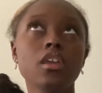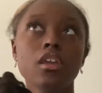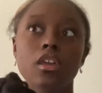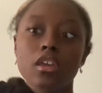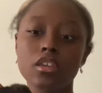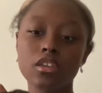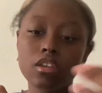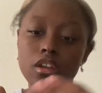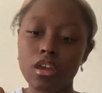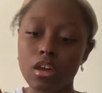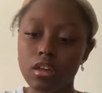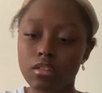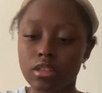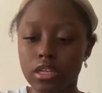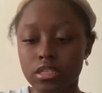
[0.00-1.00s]

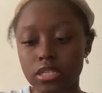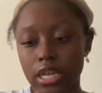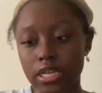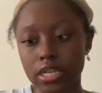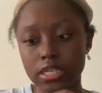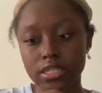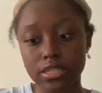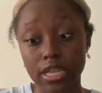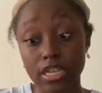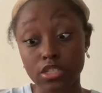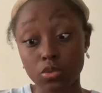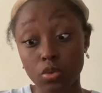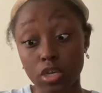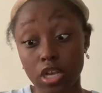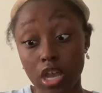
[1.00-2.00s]
I guess that's
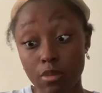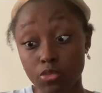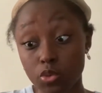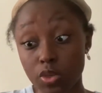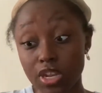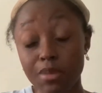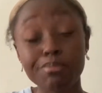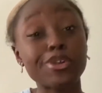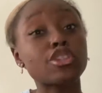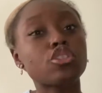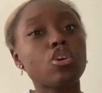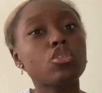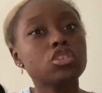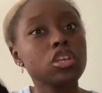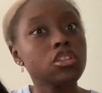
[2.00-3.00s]
what comes with it. But
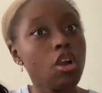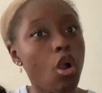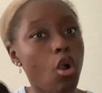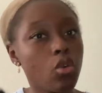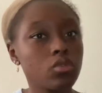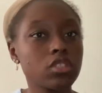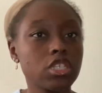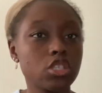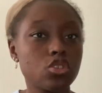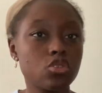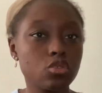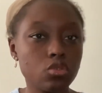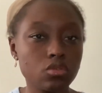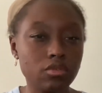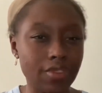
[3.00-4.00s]
those are the only
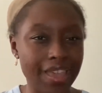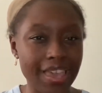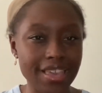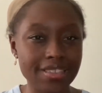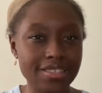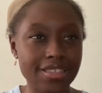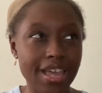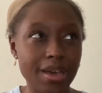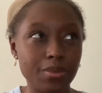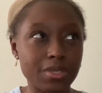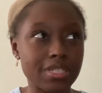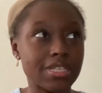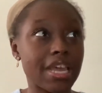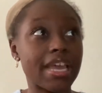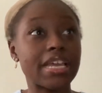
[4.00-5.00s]
two things that was
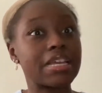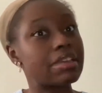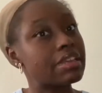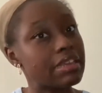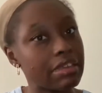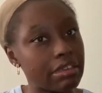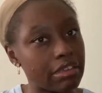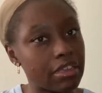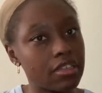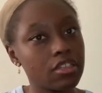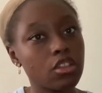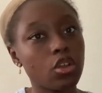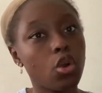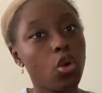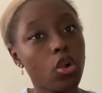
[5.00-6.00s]
like the
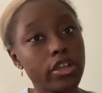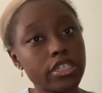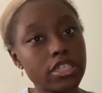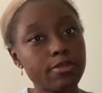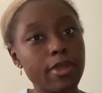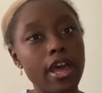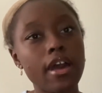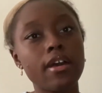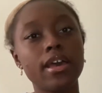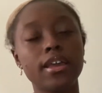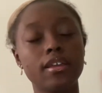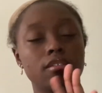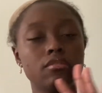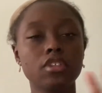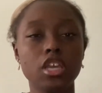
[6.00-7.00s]
corn smell
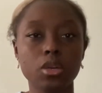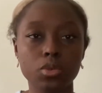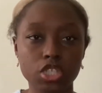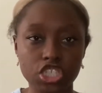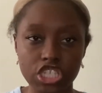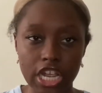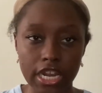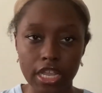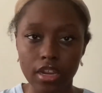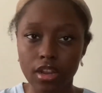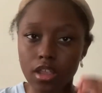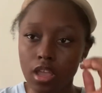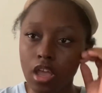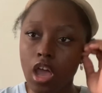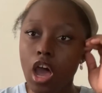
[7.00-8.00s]
and it was shedding.
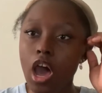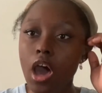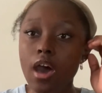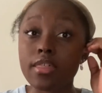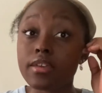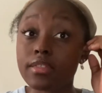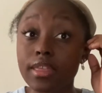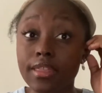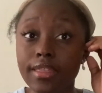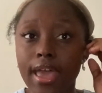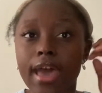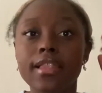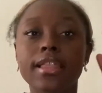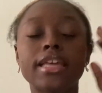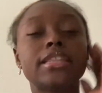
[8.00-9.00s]
Other than
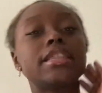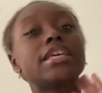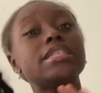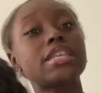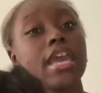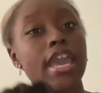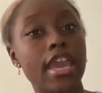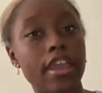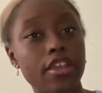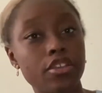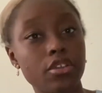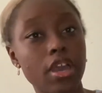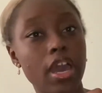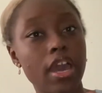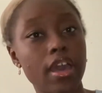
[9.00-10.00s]
that, like this hair, you
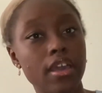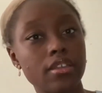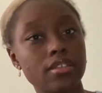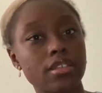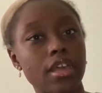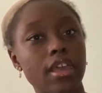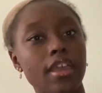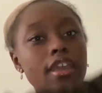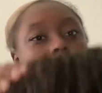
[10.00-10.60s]
guys, like